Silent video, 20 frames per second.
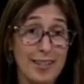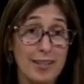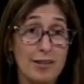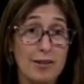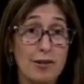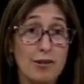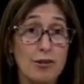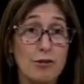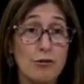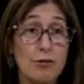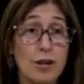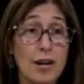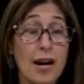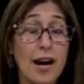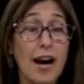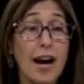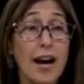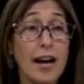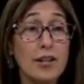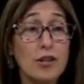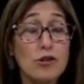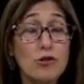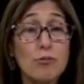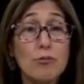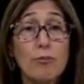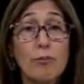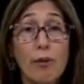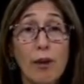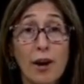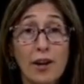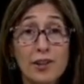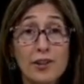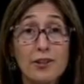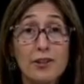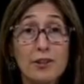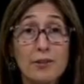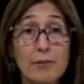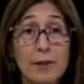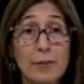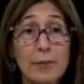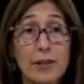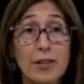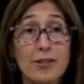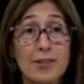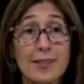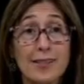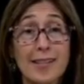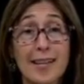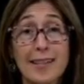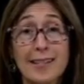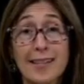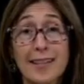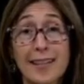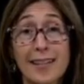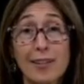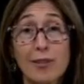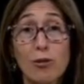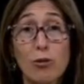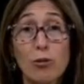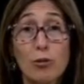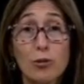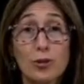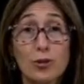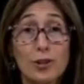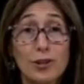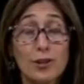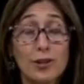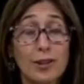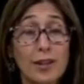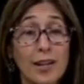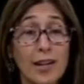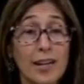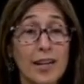And so I do monitor my patients as they get older.